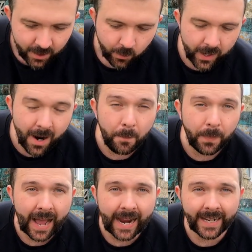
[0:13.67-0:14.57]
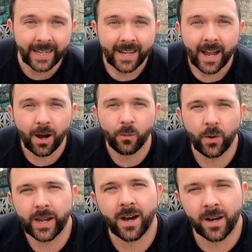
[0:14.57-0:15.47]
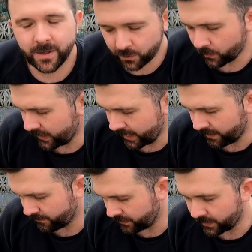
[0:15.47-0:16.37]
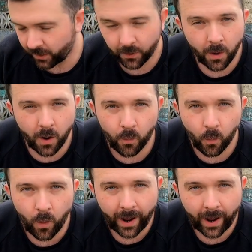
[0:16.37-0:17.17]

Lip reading: we are back and we are doing a video on